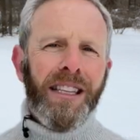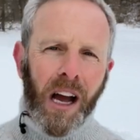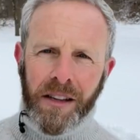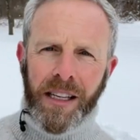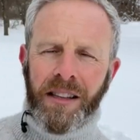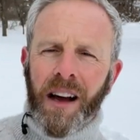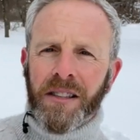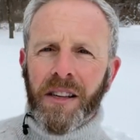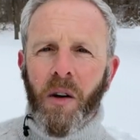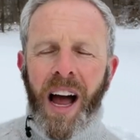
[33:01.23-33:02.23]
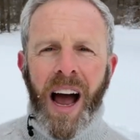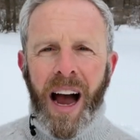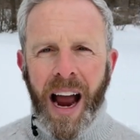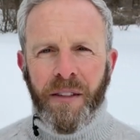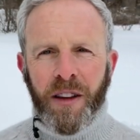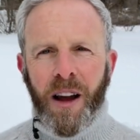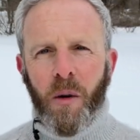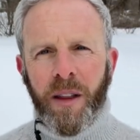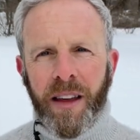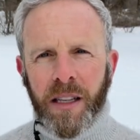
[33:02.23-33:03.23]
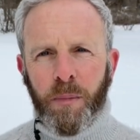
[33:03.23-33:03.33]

it does. It does. So I have to go with this.